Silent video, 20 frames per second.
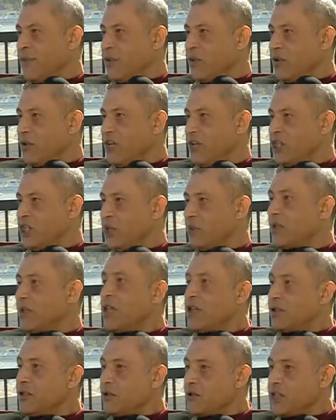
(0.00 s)
to Egypt
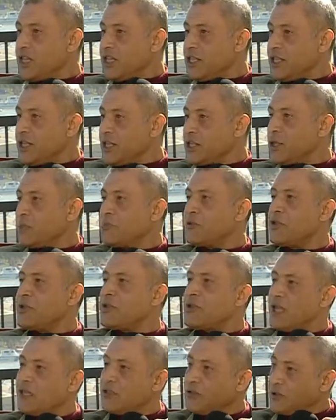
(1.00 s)
to see the
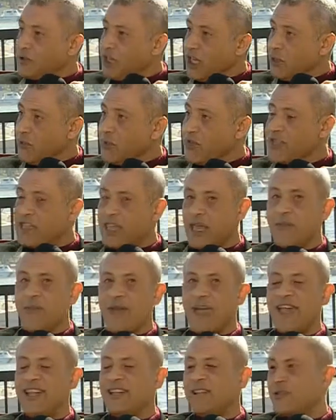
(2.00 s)
Egyptians and to deal with them
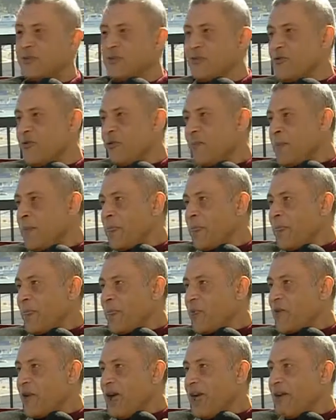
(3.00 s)
and to
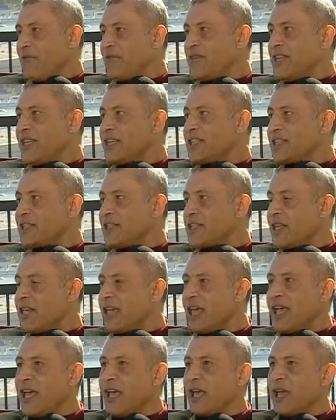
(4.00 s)
have this
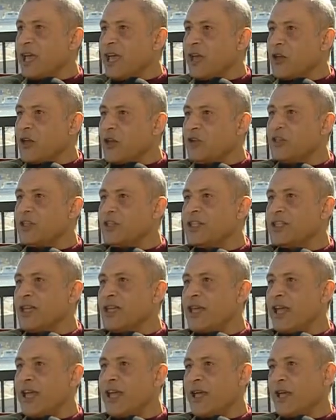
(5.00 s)
good,
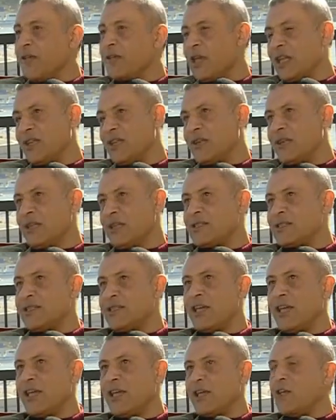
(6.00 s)
let's
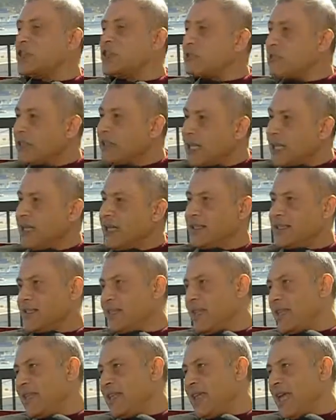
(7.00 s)
say, hospitality
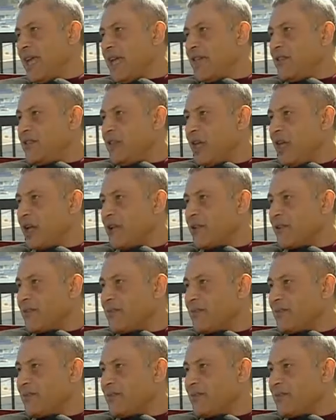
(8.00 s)
that they had there.